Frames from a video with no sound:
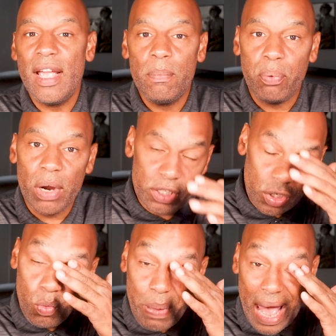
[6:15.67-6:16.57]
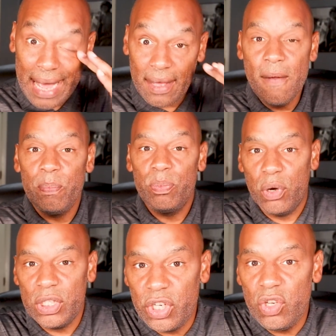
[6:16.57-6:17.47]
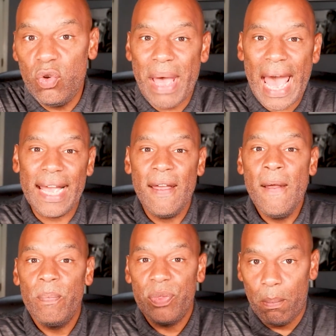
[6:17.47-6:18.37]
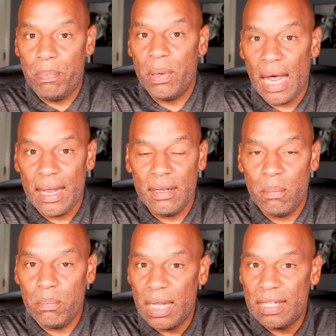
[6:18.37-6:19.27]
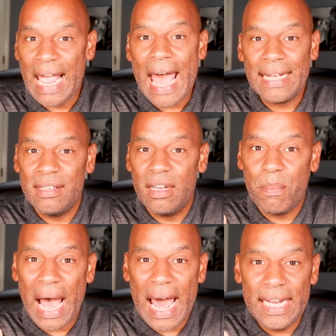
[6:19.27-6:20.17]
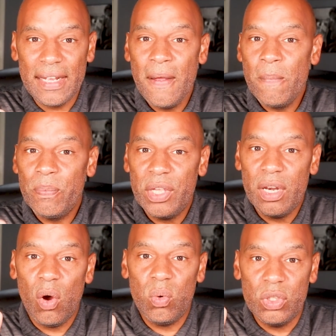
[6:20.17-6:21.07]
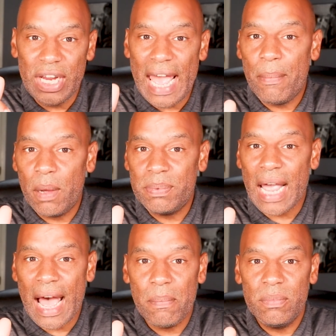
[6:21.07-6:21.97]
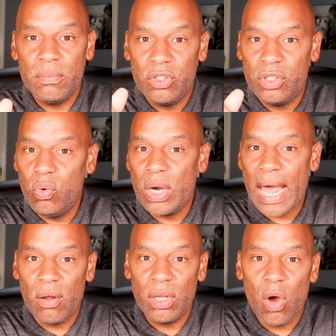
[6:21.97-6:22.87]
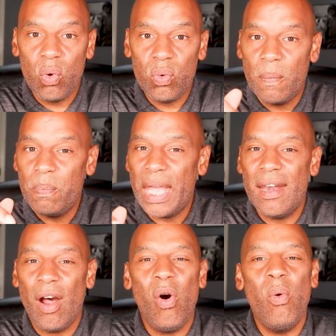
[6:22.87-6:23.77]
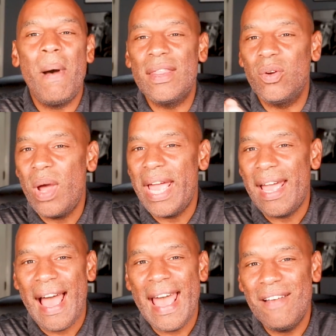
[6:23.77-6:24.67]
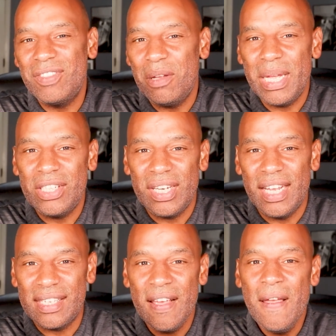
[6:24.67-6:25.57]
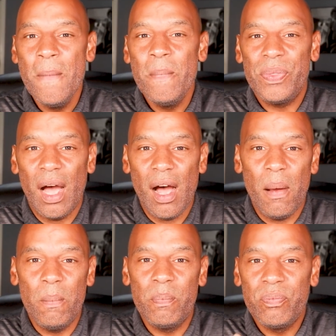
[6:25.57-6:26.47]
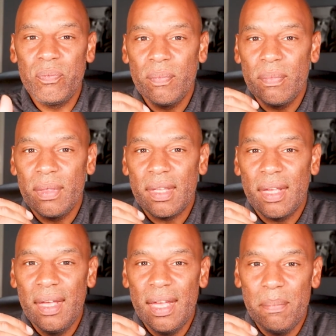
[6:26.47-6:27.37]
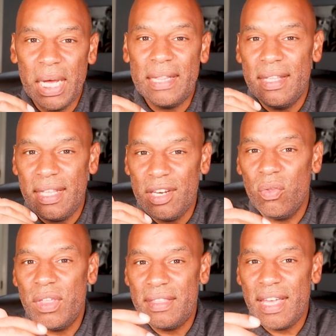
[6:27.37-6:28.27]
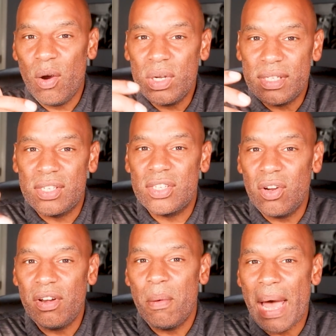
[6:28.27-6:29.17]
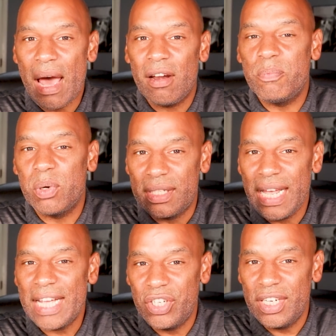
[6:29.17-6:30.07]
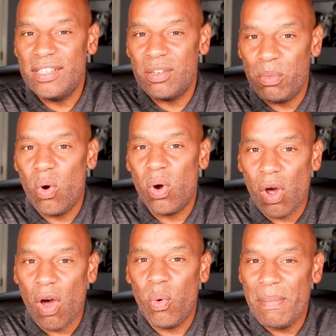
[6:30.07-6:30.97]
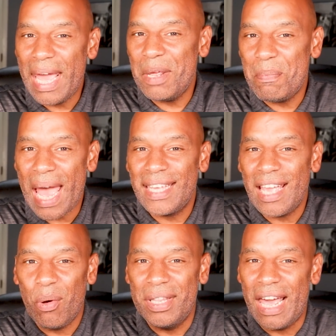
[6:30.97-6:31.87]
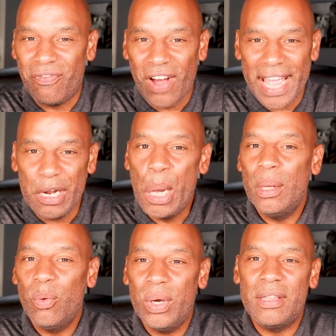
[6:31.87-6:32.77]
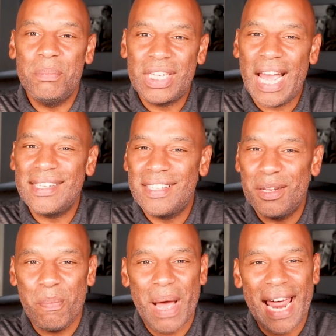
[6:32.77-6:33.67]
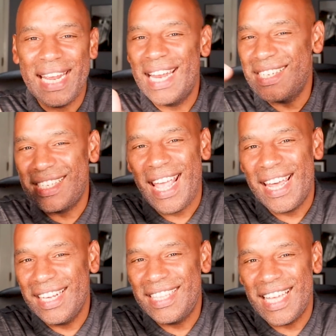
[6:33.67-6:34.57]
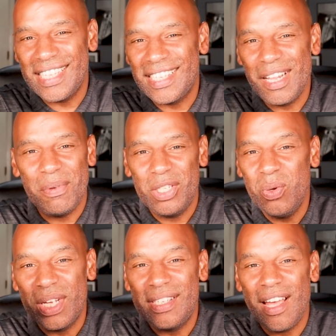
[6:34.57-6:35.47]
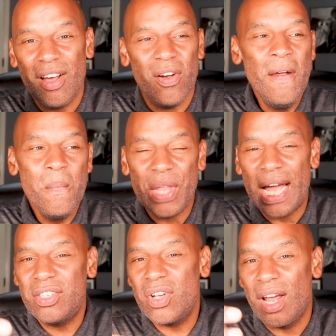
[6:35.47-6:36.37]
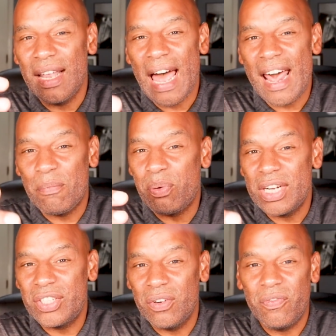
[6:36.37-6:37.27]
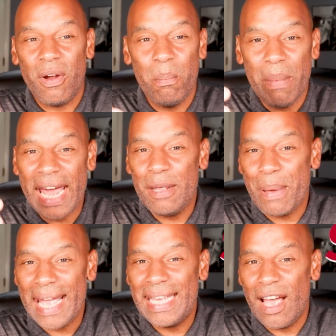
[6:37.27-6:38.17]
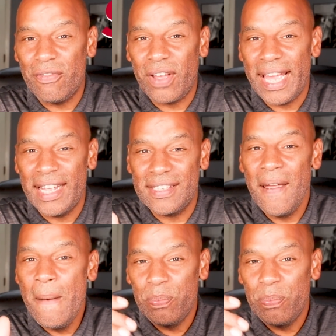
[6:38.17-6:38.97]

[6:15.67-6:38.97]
there pressing you back, pushing you back, attack to the body, you know, jab up top, two down low. And oh, by the way, I have to mention this. But, you know, that there was a certain amount of protectionism going on with Manny Pacquiao in that fight with them shots to the body. I just can't let that slip. As you can tell, I took a lot of pressure from Manny Pacquiao fans